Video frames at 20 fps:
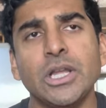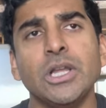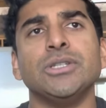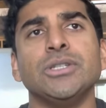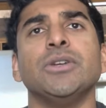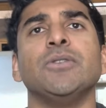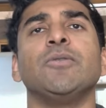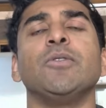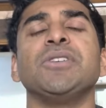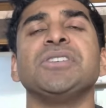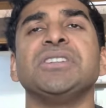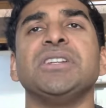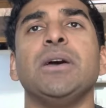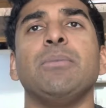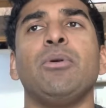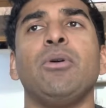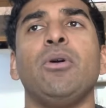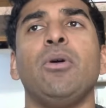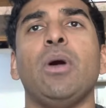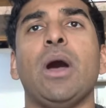So for
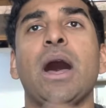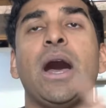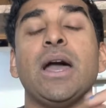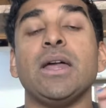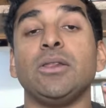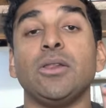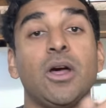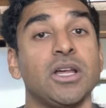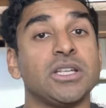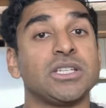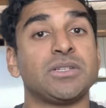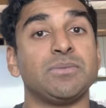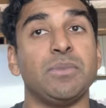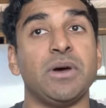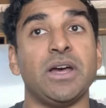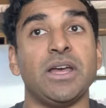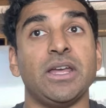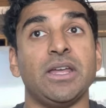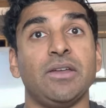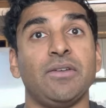example, I lost
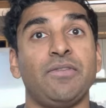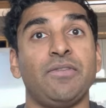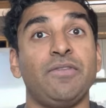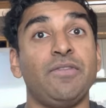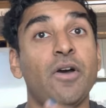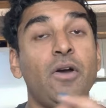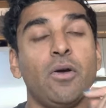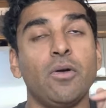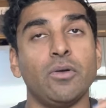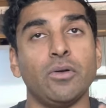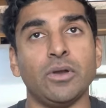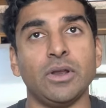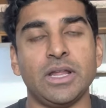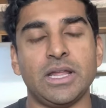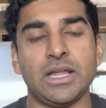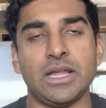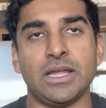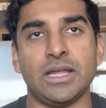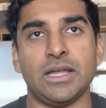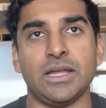my phone
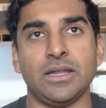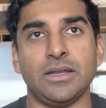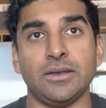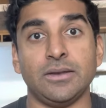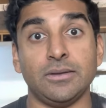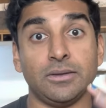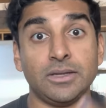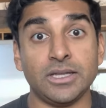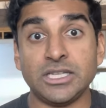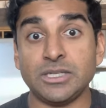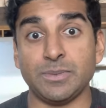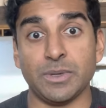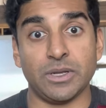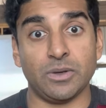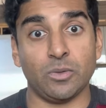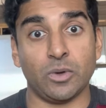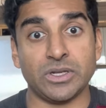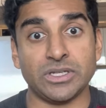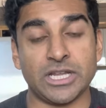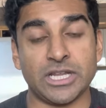in
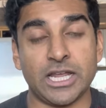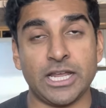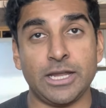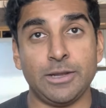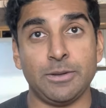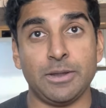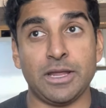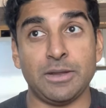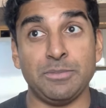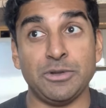Lisbon one day in